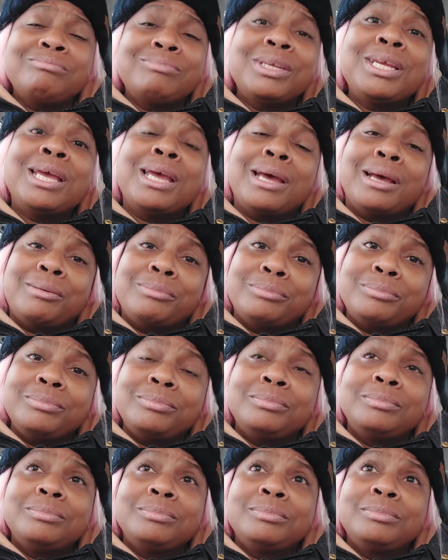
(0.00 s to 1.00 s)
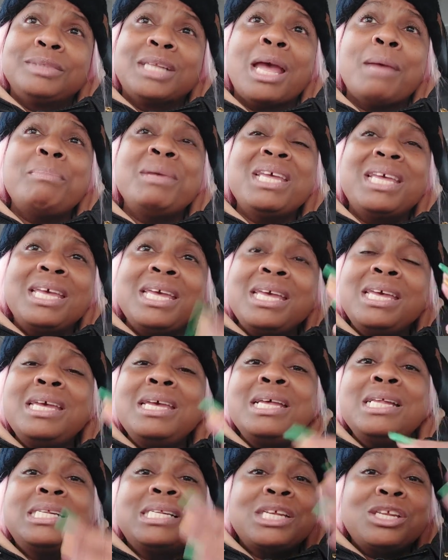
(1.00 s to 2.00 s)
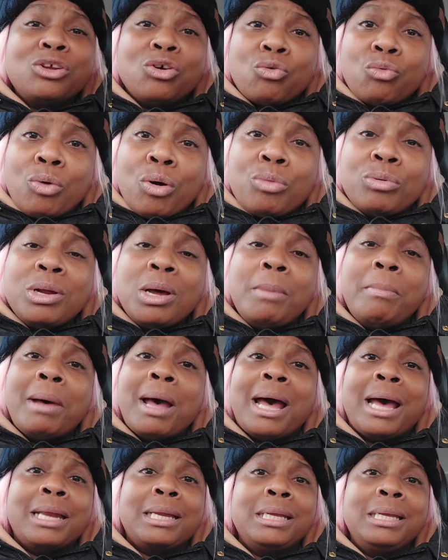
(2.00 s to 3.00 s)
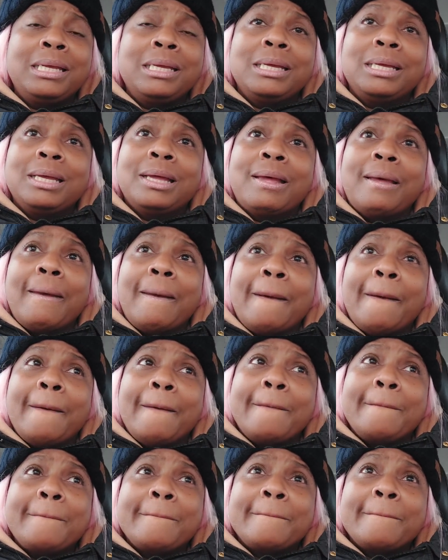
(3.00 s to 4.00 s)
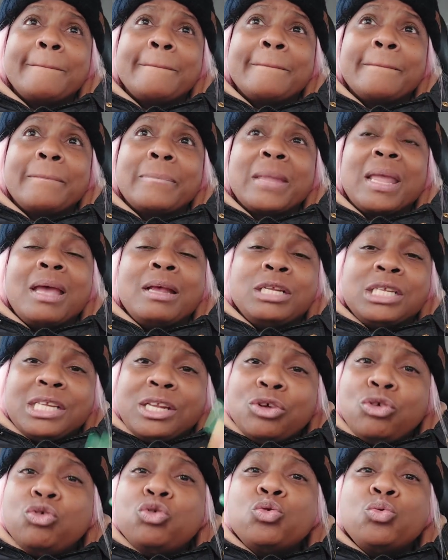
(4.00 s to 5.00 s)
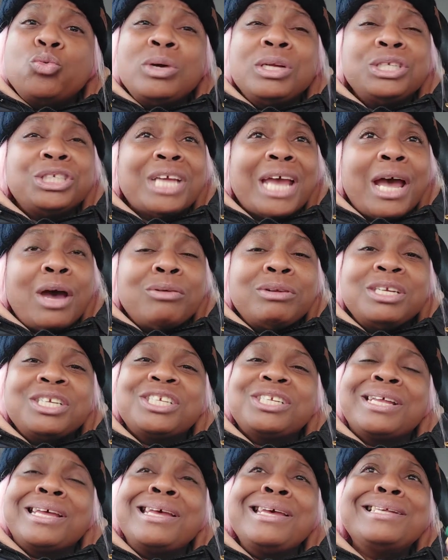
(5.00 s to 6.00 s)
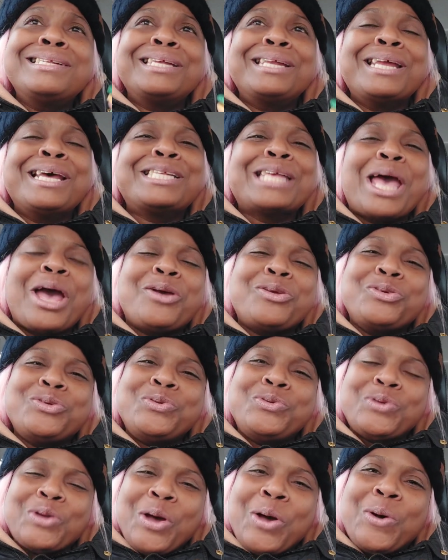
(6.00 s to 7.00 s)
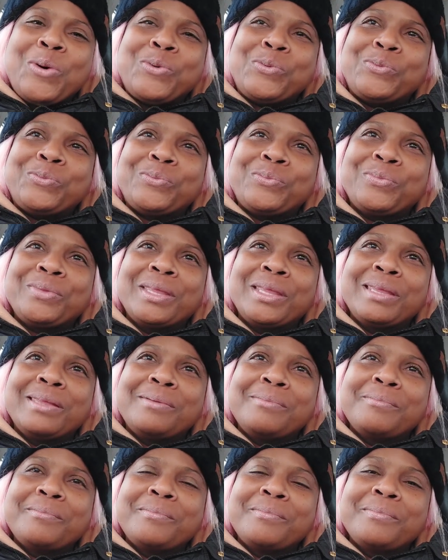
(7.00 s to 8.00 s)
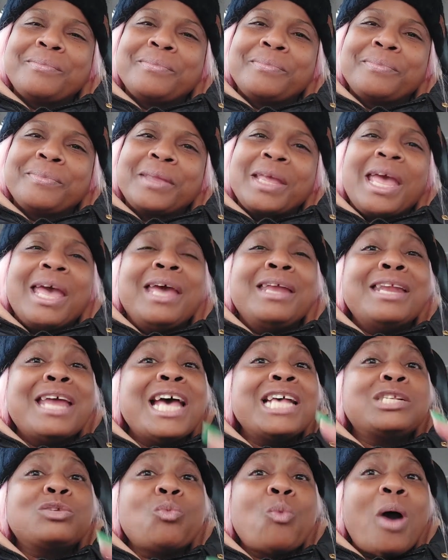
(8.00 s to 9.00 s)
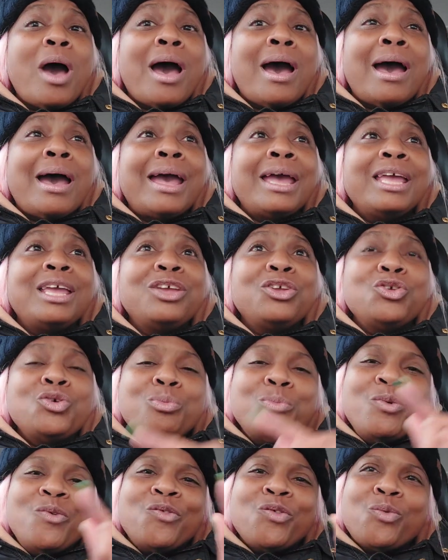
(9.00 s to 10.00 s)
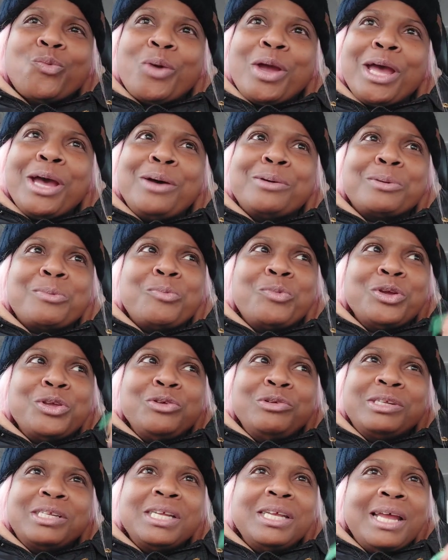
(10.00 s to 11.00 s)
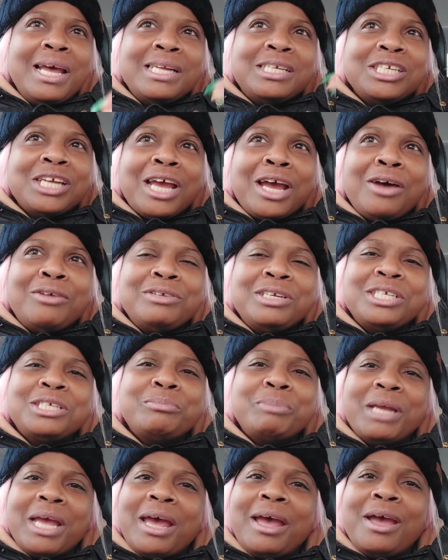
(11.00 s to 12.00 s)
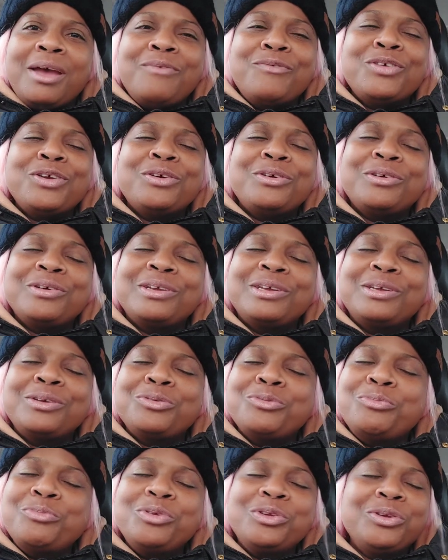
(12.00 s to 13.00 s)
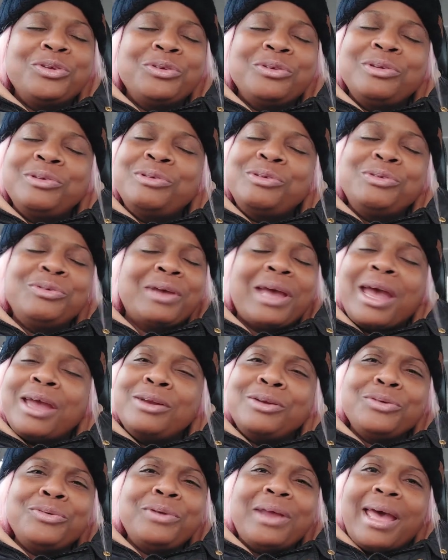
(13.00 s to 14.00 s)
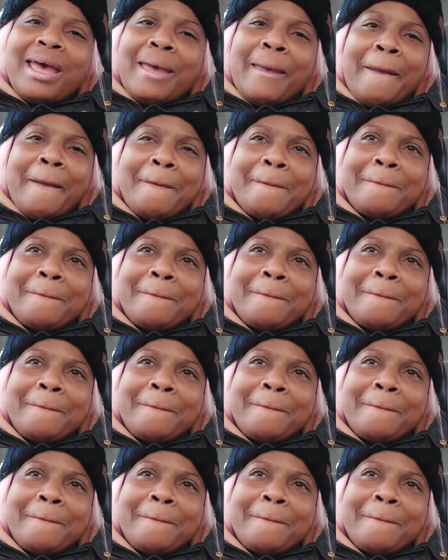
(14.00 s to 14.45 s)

yeah, they be kids in a grown-up body. And still doing childish things. And that's how you know. And that's why you move around them. When you see that childish behavior, you, you can't do that.